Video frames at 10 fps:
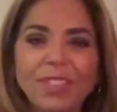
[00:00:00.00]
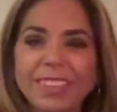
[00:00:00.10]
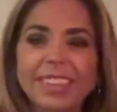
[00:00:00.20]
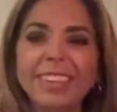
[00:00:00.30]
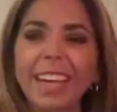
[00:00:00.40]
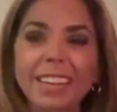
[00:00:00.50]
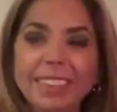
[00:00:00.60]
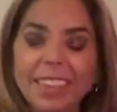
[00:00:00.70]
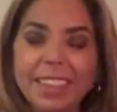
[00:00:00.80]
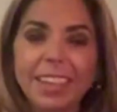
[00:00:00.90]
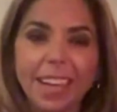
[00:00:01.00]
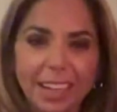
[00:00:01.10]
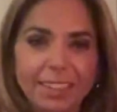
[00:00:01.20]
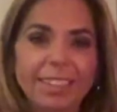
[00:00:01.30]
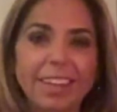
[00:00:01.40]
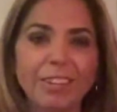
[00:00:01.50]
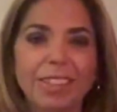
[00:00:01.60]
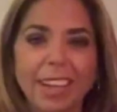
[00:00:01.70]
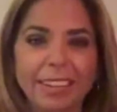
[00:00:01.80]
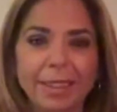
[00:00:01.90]
600,000
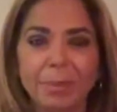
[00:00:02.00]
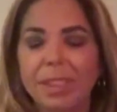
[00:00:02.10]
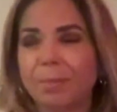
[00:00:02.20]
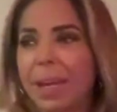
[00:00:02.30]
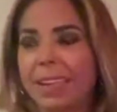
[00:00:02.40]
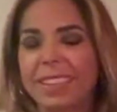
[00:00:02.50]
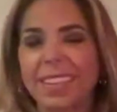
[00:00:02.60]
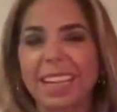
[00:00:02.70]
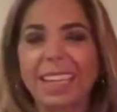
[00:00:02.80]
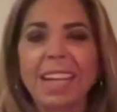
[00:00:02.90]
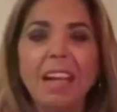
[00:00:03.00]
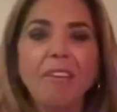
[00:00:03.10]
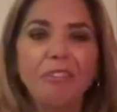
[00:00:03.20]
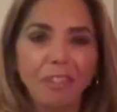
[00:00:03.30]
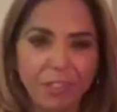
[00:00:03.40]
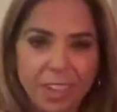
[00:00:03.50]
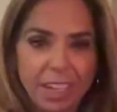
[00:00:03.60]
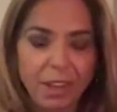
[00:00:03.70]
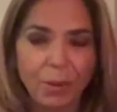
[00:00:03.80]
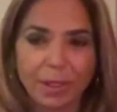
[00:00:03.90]
Lebanese pound is like
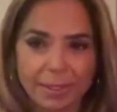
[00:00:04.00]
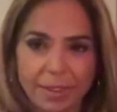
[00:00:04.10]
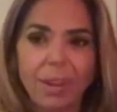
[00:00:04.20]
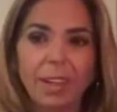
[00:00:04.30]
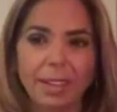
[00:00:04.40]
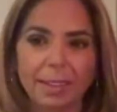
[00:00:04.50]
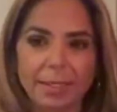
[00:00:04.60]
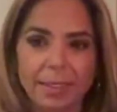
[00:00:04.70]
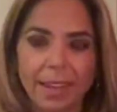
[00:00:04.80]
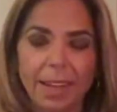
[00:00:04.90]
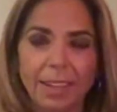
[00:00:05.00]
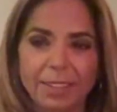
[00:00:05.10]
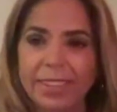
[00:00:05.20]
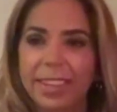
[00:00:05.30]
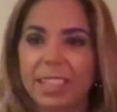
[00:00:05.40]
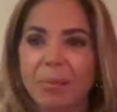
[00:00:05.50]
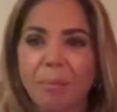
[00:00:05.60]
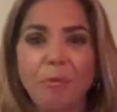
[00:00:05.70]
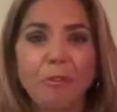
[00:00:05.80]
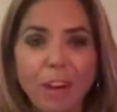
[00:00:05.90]
$15, and you're sitting in
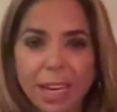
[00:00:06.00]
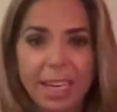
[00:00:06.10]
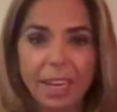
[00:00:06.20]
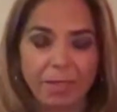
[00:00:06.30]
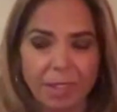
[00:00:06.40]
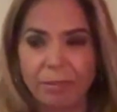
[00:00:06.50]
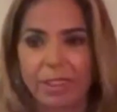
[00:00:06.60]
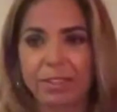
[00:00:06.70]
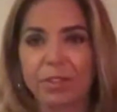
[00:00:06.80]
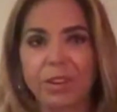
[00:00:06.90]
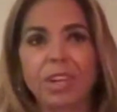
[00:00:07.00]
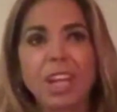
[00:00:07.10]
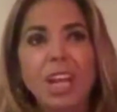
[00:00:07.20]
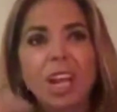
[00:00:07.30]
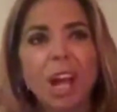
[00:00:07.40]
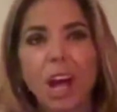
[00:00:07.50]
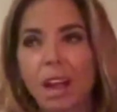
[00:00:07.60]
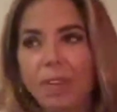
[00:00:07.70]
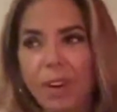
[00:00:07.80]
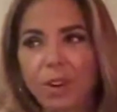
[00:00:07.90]
a really lovely restaurant
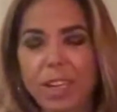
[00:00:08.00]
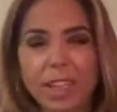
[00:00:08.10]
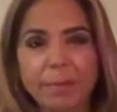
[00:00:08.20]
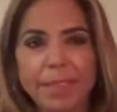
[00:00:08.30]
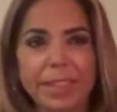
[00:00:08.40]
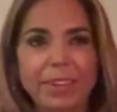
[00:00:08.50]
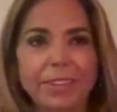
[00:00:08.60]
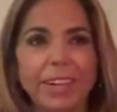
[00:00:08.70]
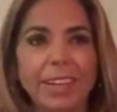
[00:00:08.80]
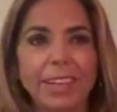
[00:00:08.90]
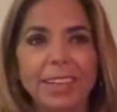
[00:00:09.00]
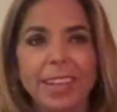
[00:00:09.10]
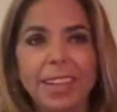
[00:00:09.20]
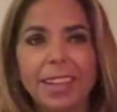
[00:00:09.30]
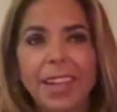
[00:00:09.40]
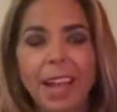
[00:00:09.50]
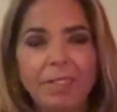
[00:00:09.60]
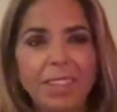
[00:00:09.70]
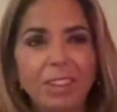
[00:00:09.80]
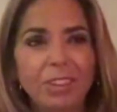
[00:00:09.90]
overlooking the Mediterranean,
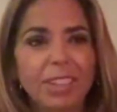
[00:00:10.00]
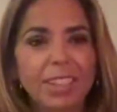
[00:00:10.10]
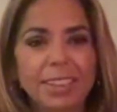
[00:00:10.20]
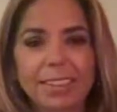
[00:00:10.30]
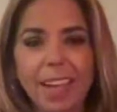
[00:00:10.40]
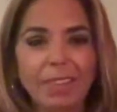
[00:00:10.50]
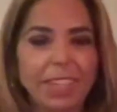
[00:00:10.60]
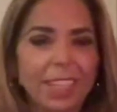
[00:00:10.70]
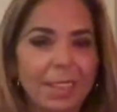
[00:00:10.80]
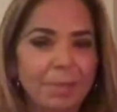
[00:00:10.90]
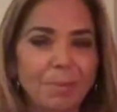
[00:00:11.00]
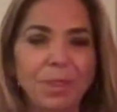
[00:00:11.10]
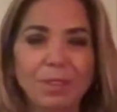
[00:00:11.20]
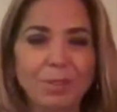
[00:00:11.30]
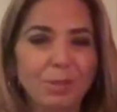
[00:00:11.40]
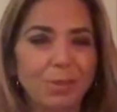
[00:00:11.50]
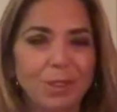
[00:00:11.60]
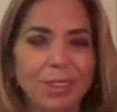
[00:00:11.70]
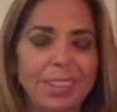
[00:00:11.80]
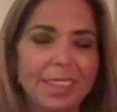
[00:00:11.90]
having drinks, having beautiful
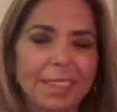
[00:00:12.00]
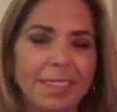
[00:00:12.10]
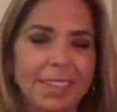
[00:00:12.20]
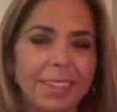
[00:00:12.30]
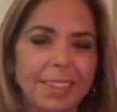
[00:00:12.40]
food, and